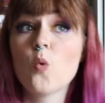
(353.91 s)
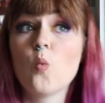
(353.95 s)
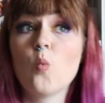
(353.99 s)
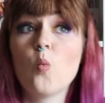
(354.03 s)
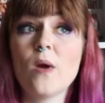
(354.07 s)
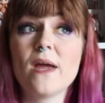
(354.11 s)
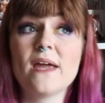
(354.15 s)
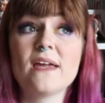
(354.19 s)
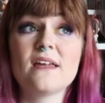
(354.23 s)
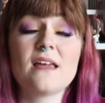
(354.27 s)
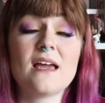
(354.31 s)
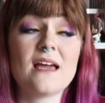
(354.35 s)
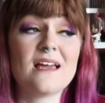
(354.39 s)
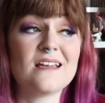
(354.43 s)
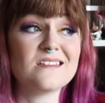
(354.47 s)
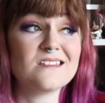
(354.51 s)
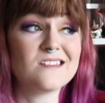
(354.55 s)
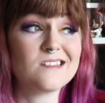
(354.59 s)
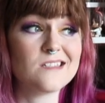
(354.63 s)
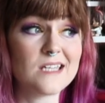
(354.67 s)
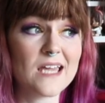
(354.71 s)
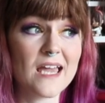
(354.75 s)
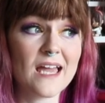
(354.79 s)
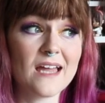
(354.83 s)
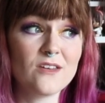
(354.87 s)
Win
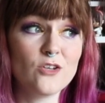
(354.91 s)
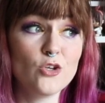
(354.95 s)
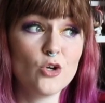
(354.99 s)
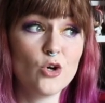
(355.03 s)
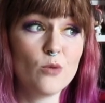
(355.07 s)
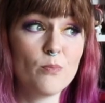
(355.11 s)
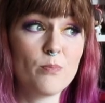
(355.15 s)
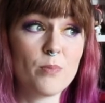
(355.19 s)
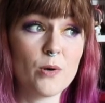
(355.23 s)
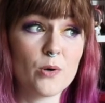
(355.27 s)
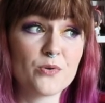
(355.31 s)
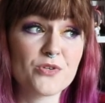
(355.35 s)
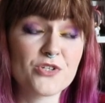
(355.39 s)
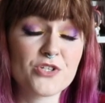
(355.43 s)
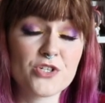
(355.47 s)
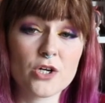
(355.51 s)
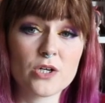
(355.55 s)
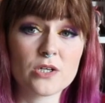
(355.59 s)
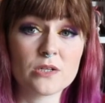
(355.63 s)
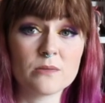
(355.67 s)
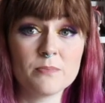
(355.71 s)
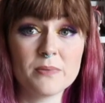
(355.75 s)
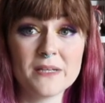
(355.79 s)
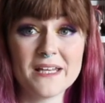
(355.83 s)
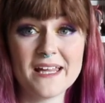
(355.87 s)
and Daniel both
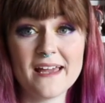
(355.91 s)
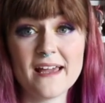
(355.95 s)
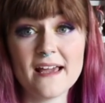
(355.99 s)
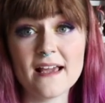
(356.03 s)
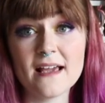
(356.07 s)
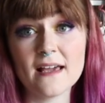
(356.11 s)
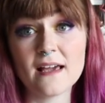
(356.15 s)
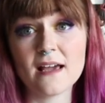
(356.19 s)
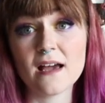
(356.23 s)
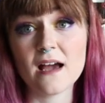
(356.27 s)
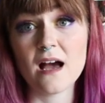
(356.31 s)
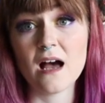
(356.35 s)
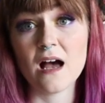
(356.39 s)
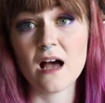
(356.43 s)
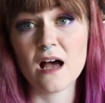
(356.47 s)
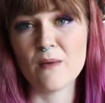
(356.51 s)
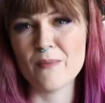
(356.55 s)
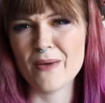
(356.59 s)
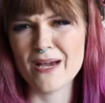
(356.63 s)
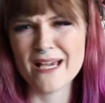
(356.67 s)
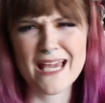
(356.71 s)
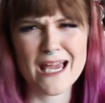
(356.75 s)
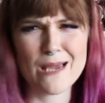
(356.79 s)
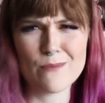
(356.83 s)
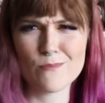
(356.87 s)
started playing
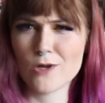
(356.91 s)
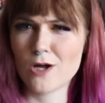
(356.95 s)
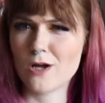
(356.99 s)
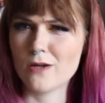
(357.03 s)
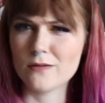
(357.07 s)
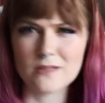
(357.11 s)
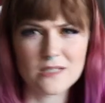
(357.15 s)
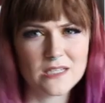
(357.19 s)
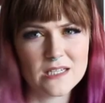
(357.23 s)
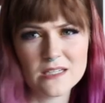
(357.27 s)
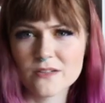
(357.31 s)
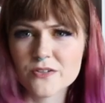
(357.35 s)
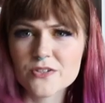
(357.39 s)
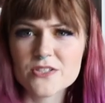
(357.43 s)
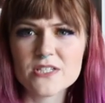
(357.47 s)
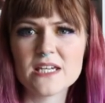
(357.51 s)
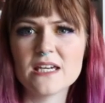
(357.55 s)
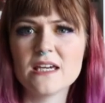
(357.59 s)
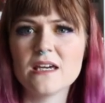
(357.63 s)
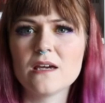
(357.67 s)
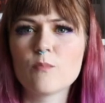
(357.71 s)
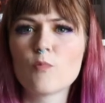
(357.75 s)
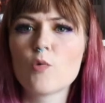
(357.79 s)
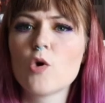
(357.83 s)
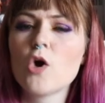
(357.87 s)
um, a game called Kill
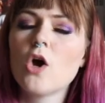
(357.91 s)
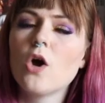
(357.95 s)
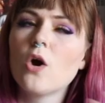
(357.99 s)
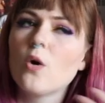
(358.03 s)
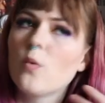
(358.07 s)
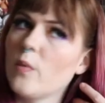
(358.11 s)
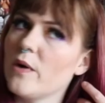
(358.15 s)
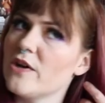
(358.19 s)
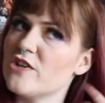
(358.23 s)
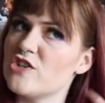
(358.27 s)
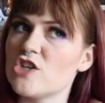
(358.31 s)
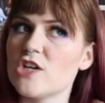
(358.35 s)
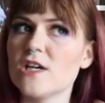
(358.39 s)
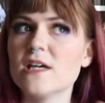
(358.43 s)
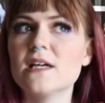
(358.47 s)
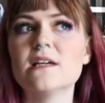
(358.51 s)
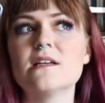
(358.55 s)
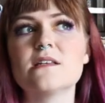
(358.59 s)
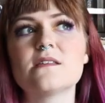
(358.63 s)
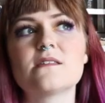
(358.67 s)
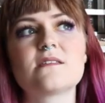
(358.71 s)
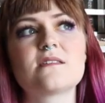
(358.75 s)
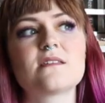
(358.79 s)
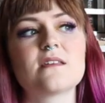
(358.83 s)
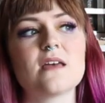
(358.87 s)
Team, which
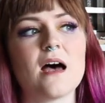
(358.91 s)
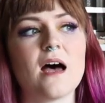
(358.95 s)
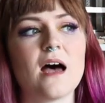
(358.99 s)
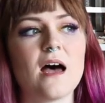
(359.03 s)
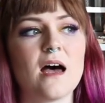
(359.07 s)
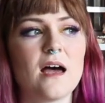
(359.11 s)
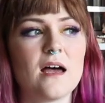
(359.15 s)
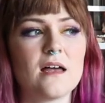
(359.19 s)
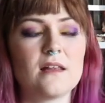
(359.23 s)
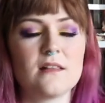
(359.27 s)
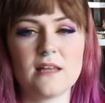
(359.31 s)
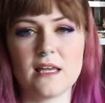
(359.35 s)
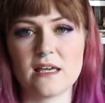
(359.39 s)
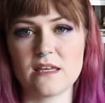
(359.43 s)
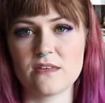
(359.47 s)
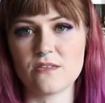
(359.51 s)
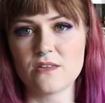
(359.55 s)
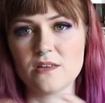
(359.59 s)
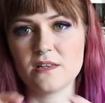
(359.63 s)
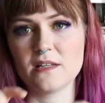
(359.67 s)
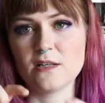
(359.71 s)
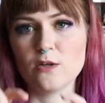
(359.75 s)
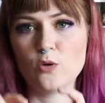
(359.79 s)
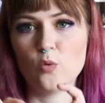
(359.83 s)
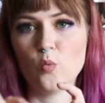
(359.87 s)
is uh, like
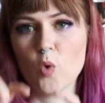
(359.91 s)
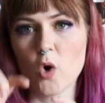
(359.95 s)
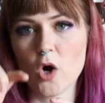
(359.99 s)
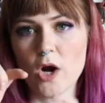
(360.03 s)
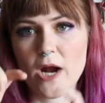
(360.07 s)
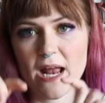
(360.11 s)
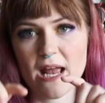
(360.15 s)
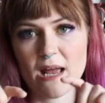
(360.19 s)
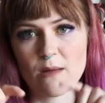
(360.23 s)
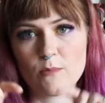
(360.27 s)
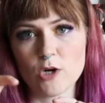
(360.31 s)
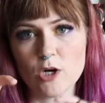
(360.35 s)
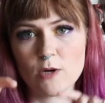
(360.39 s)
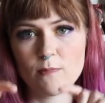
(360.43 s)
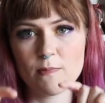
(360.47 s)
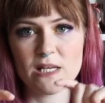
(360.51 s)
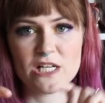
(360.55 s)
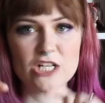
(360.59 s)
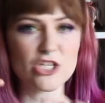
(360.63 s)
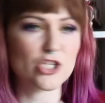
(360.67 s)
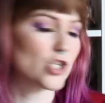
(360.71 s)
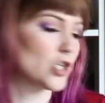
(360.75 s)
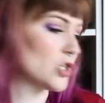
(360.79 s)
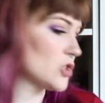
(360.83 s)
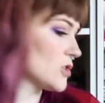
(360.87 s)
the little Warhammer
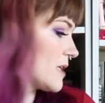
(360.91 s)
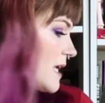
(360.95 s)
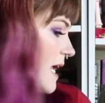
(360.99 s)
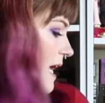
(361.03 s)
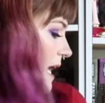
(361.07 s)
miniatures